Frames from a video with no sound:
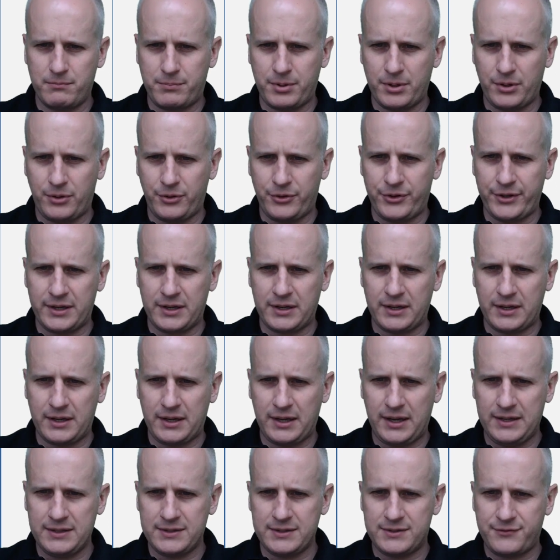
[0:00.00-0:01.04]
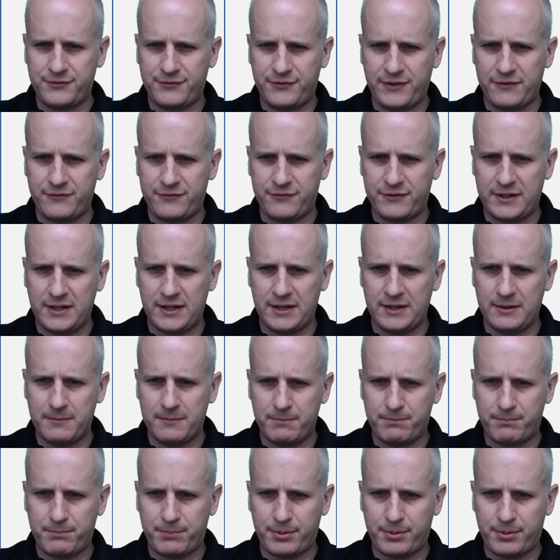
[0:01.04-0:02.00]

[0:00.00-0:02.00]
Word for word: building is fifty